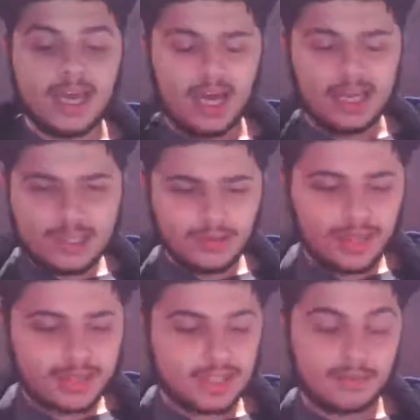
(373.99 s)
I do
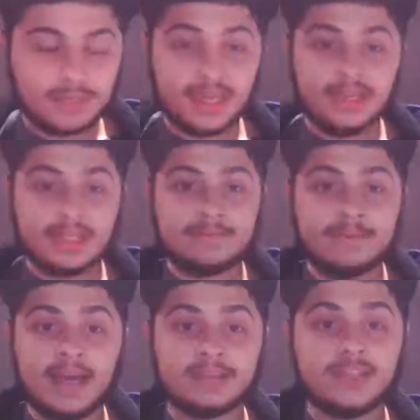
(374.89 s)
like Tom Kenny as
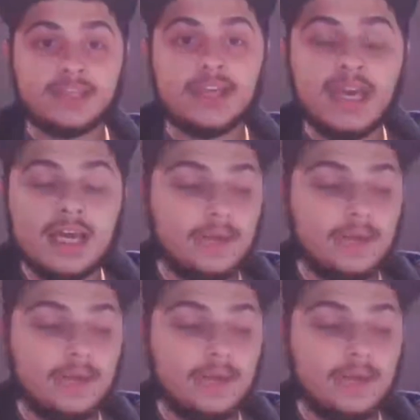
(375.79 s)
Patchy,